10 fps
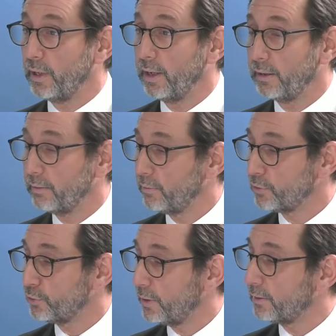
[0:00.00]
I'm not
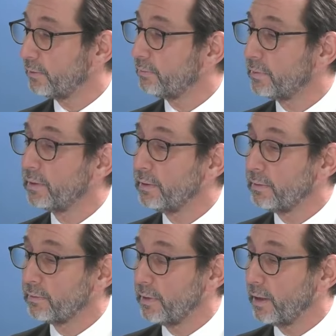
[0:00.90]
sure I can
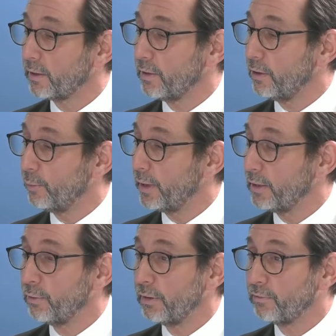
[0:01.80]
illuminate
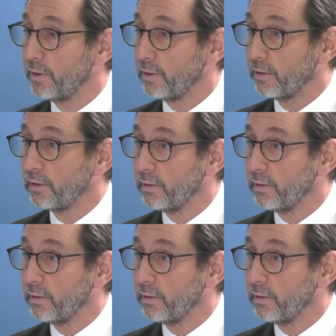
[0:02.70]
you any further.